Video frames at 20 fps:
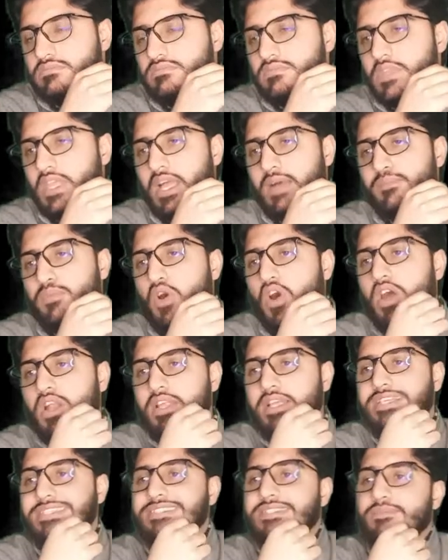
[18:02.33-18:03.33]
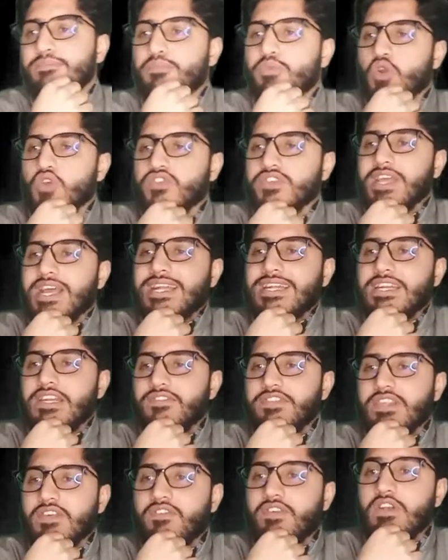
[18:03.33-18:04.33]
A ball is projected
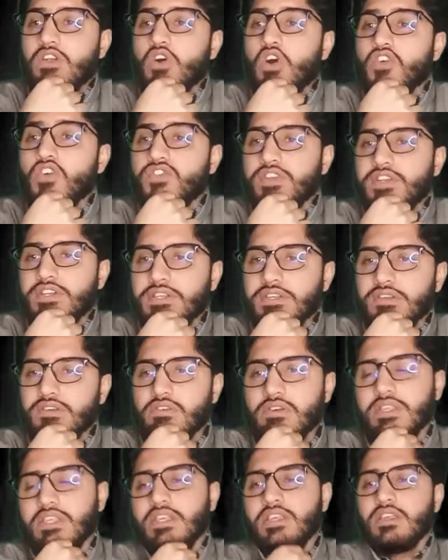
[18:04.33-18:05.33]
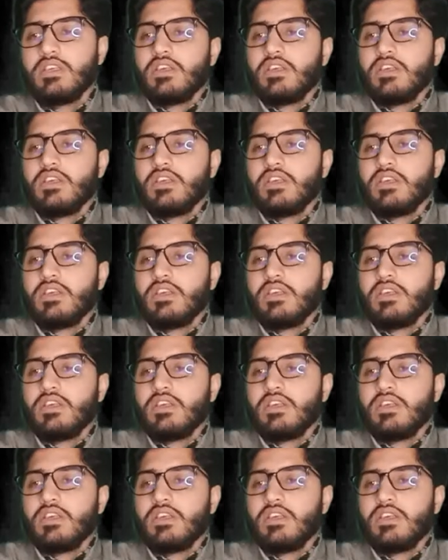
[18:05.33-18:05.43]
with a velocity. Okay.